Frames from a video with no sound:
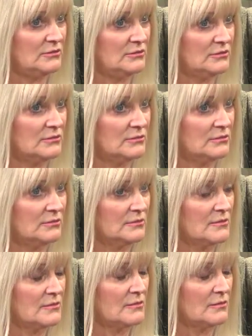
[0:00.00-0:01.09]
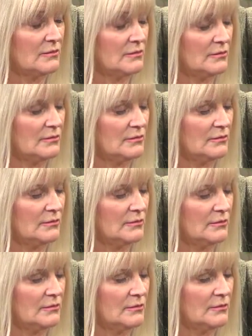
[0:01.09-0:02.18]

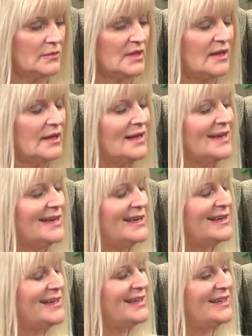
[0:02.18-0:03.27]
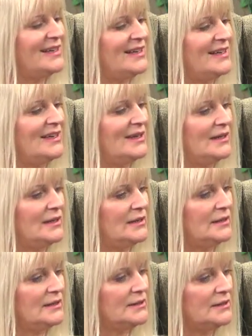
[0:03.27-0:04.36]

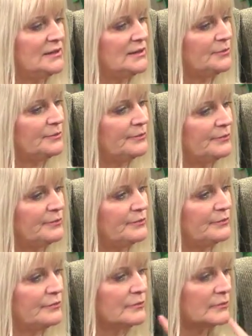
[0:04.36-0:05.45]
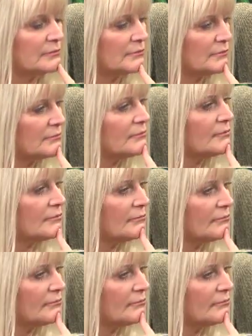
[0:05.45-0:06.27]
(silence)